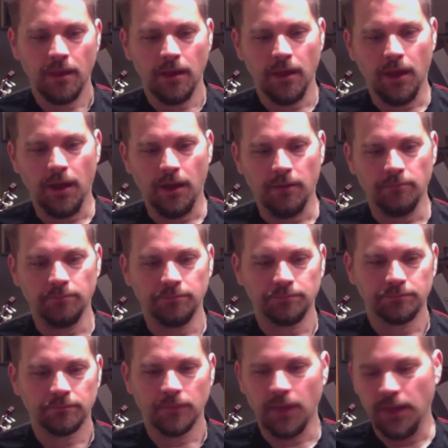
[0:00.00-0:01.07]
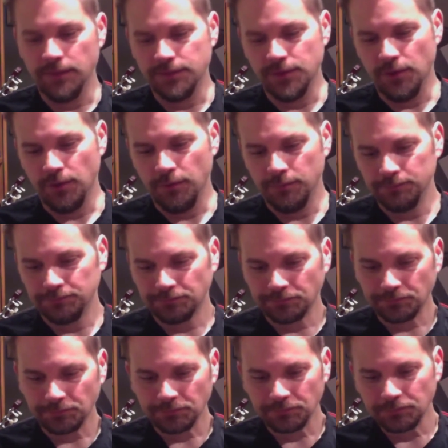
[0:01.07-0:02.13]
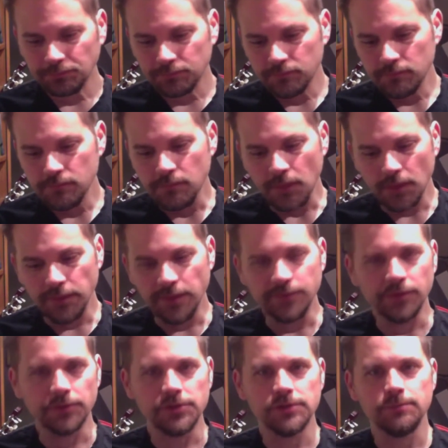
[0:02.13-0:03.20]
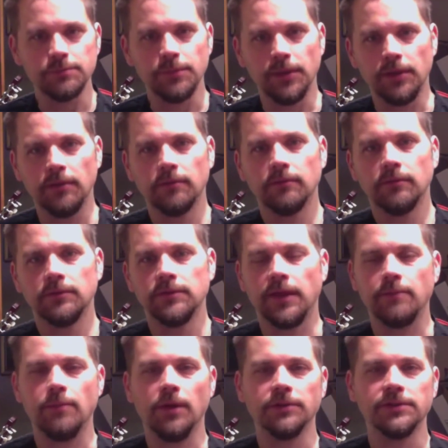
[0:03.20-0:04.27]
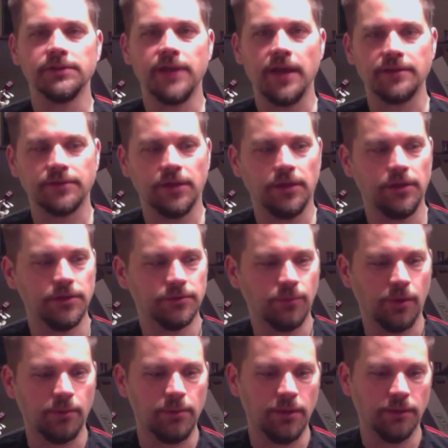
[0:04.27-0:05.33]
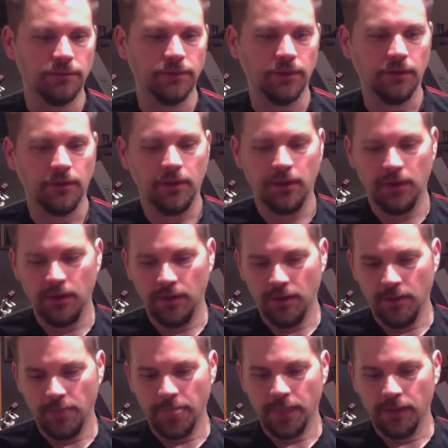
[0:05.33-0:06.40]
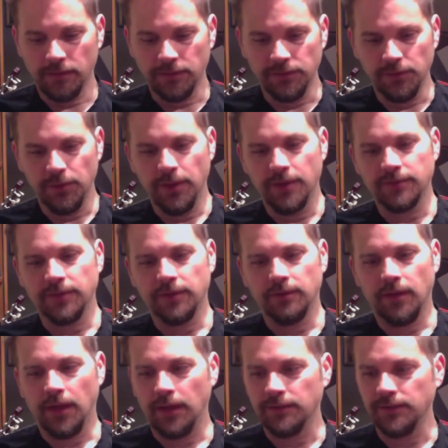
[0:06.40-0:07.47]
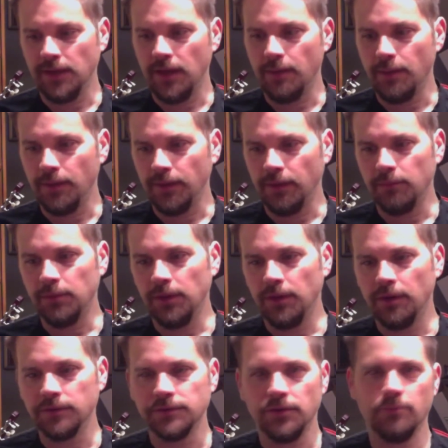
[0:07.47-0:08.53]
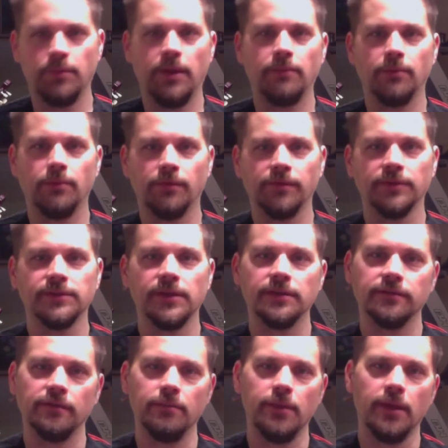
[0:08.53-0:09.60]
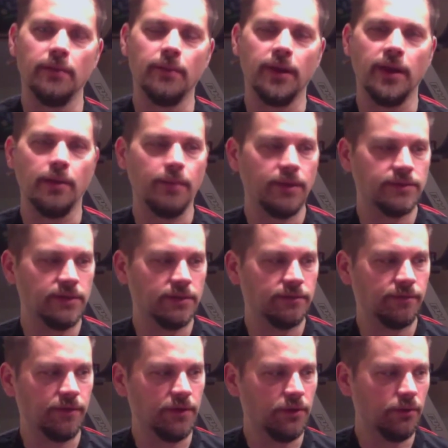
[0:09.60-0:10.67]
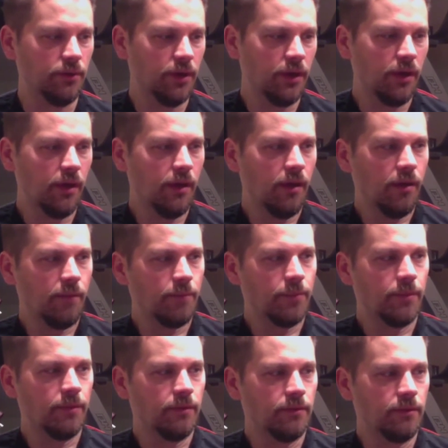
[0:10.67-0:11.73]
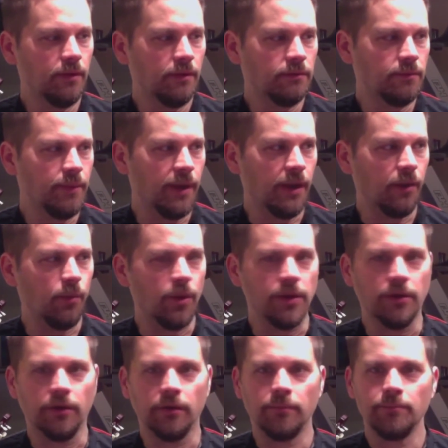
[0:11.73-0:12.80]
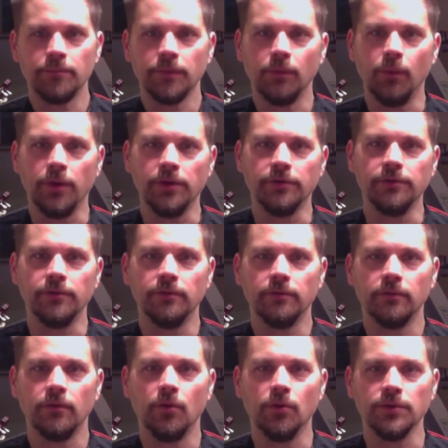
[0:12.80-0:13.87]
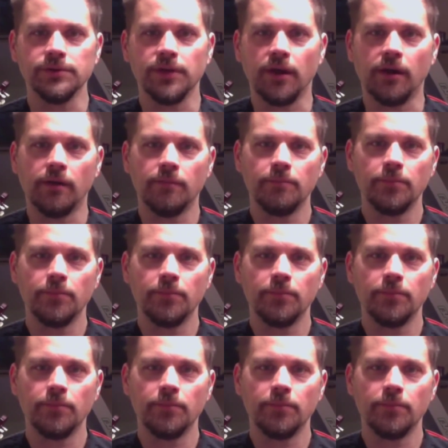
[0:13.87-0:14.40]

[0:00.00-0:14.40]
And so this will just be, it's like multitasking. You just want to be able to do this. And like I say, I'm on the computer, so it made perfect sense for me. It might not make sense for you, depending on what your goals are.